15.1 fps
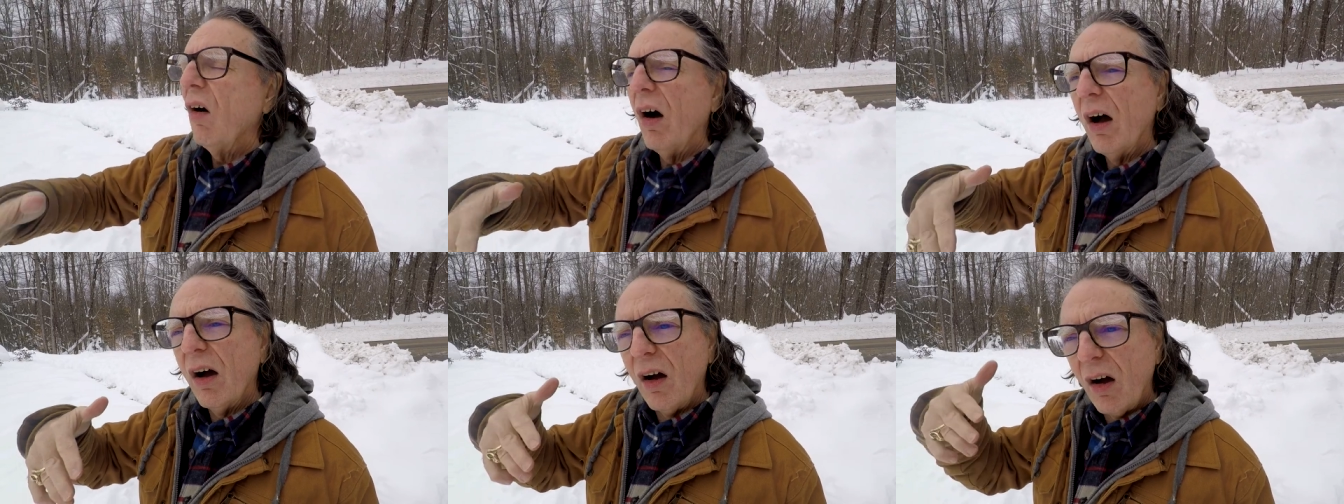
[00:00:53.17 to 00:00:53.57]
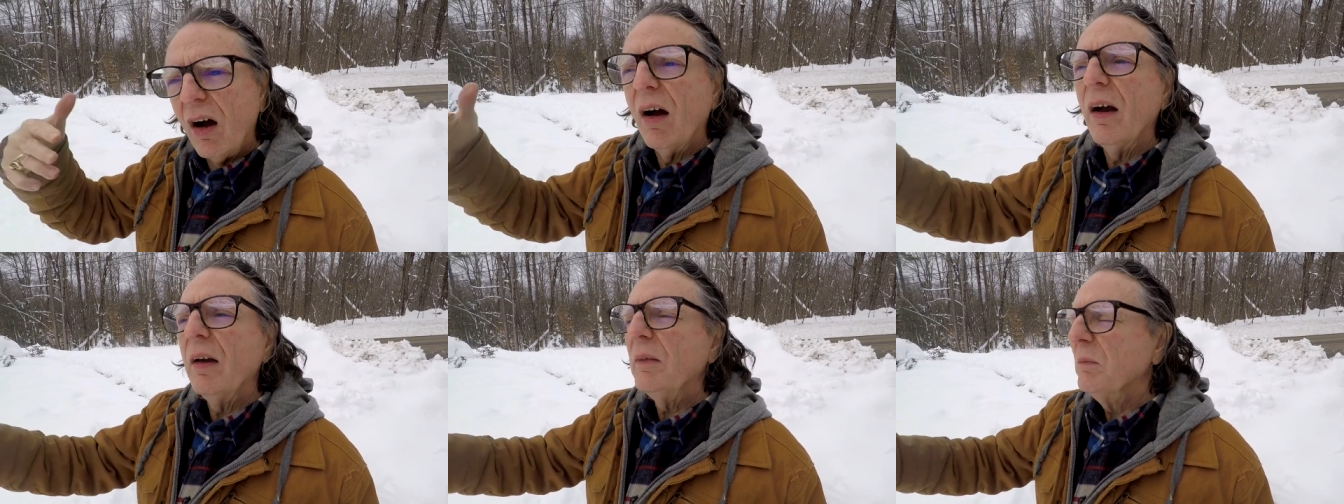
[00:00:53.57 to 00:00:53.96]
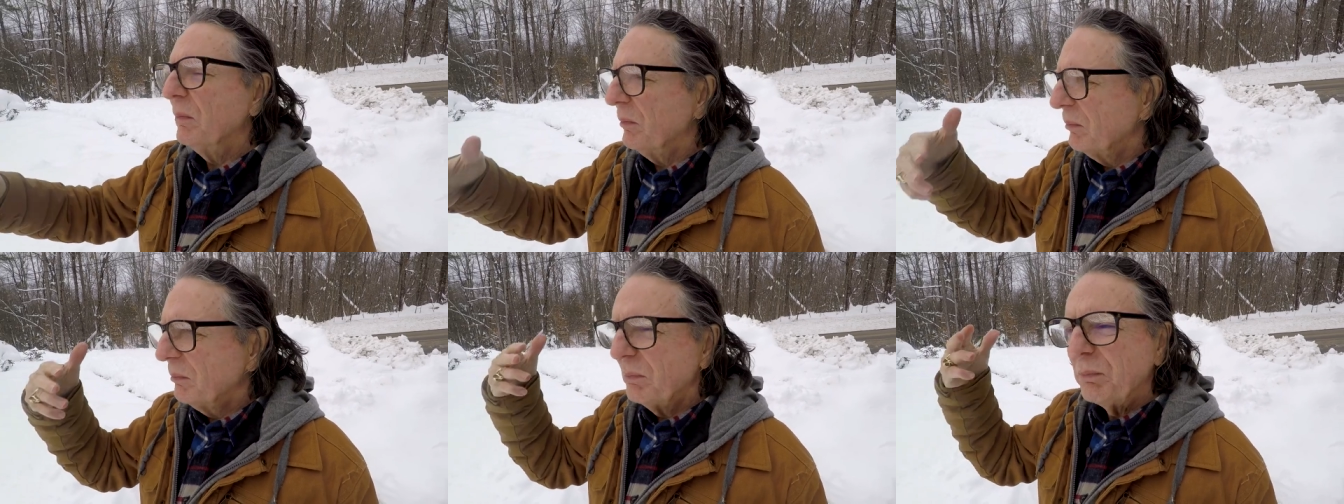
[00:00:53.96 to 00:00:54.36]
I, I
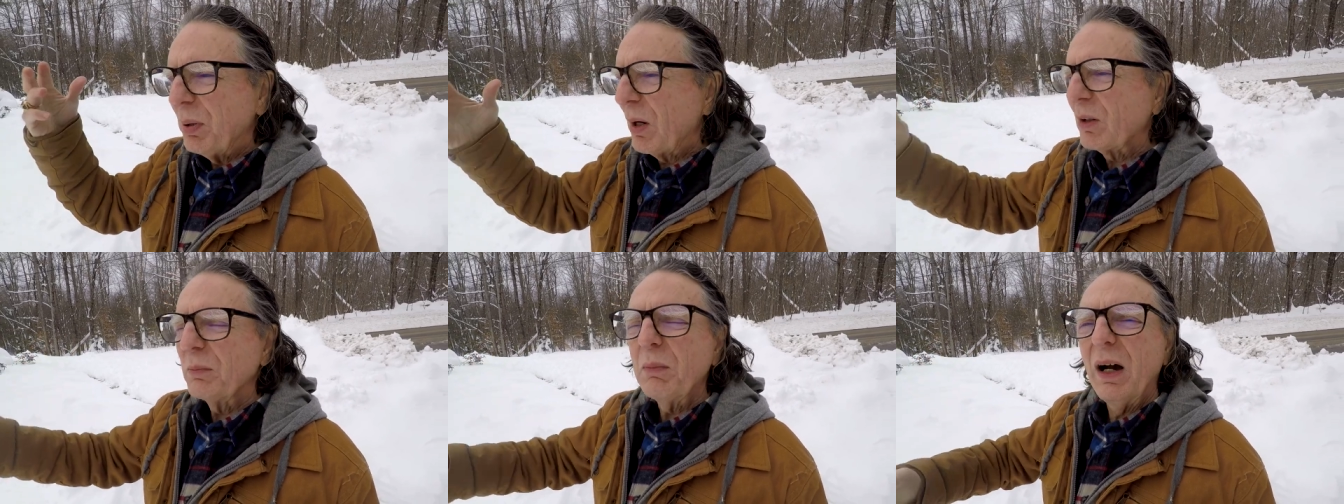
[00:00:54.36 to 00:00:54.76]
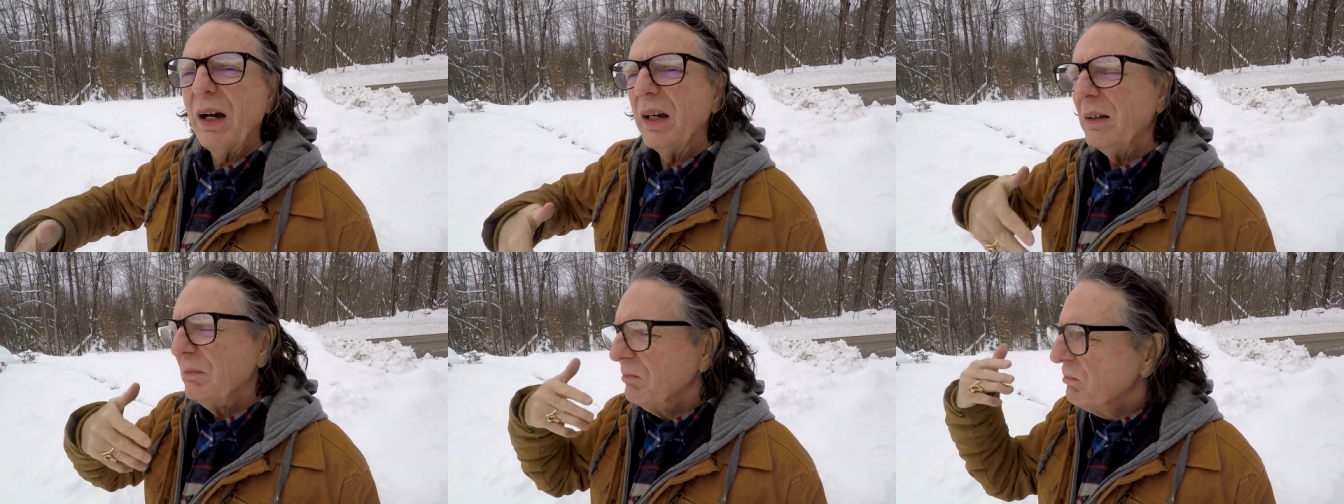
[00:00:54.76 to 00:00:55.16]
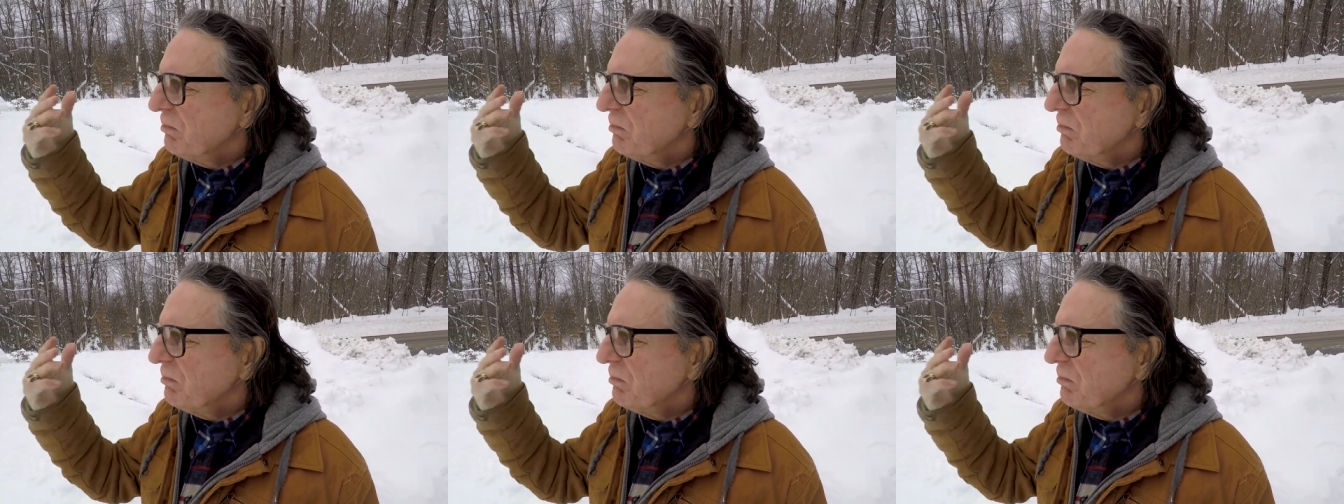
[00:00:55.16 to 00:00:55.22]
part of my